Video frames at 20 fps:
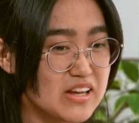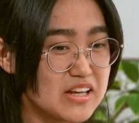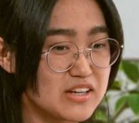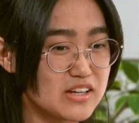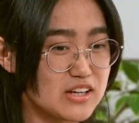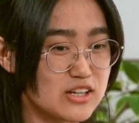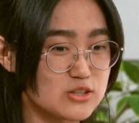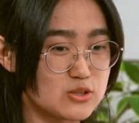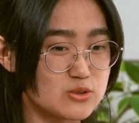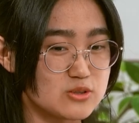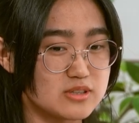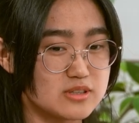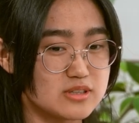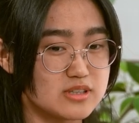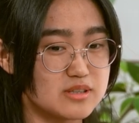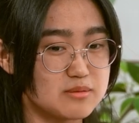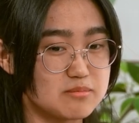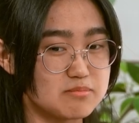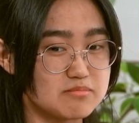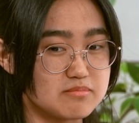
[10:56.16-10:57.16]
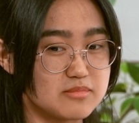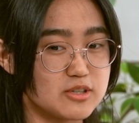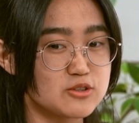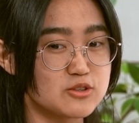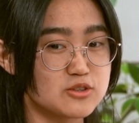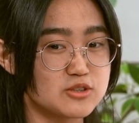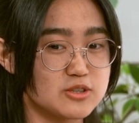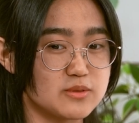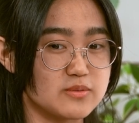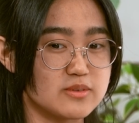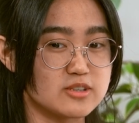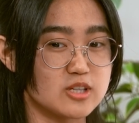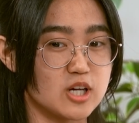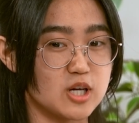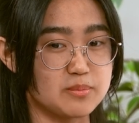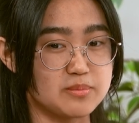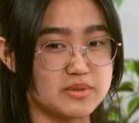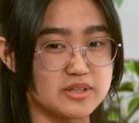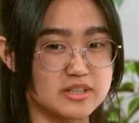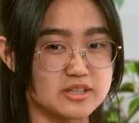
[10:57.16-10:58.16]
And most of the
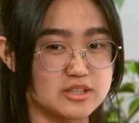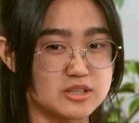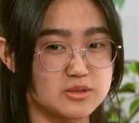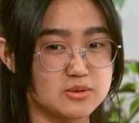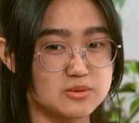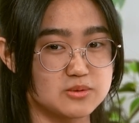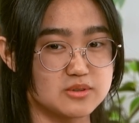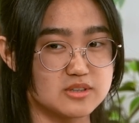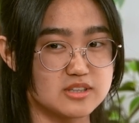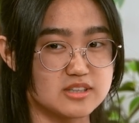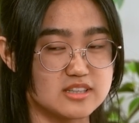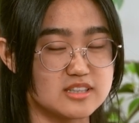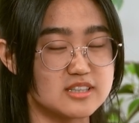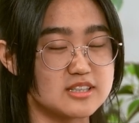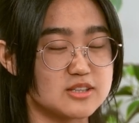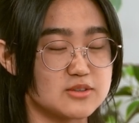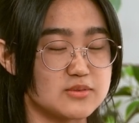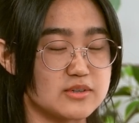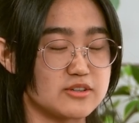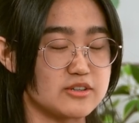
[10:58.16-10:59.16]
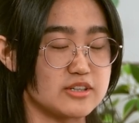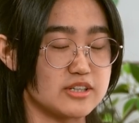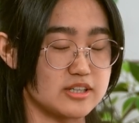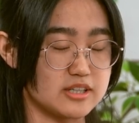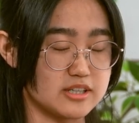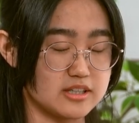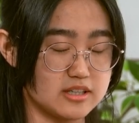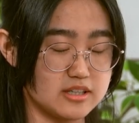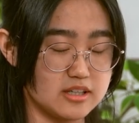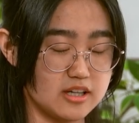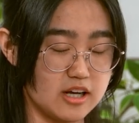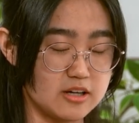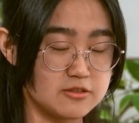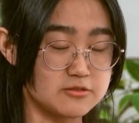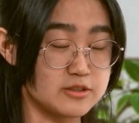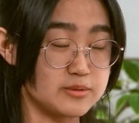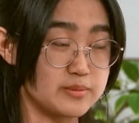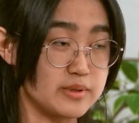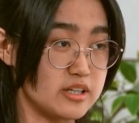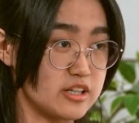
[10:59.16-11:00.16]
topics is very
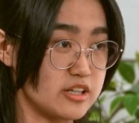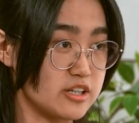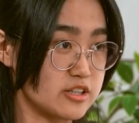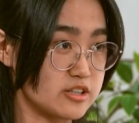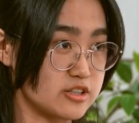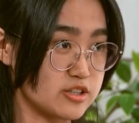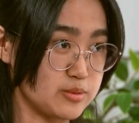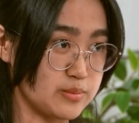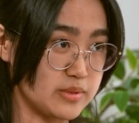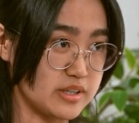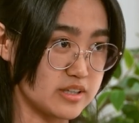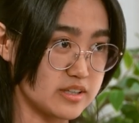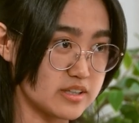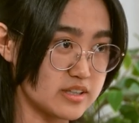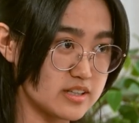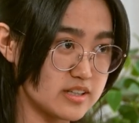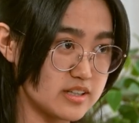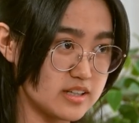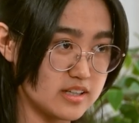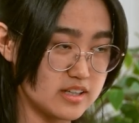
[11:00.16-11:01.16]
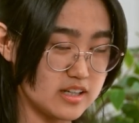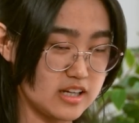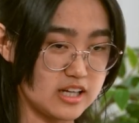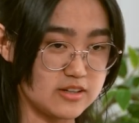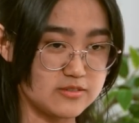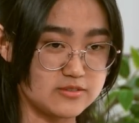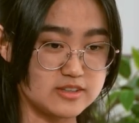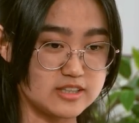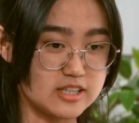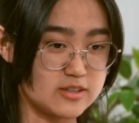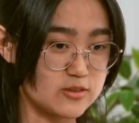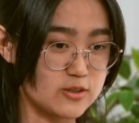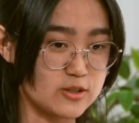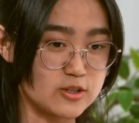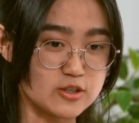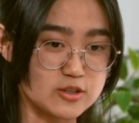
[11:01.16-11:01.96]
unfamiliar to me. I've never heard of